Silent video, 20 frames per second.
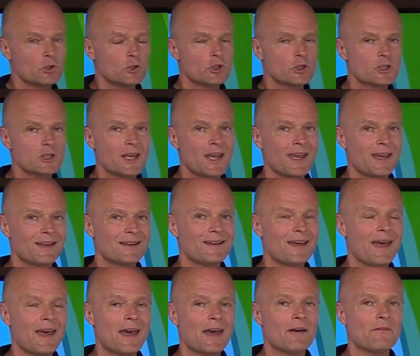You just can't
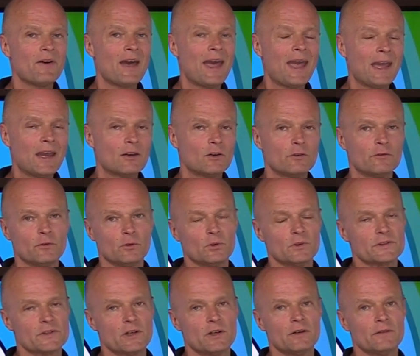have
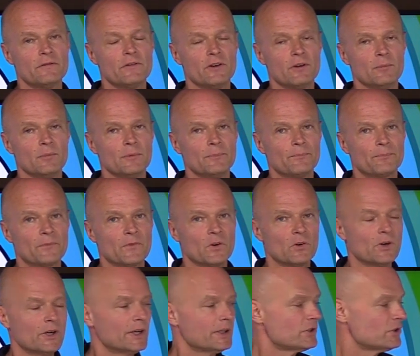handfuls of them,
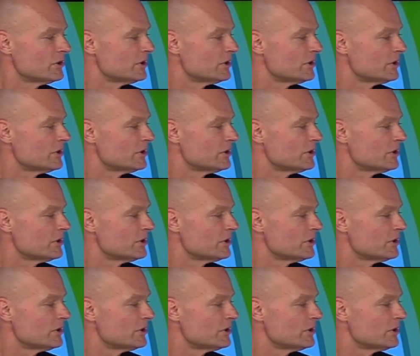right?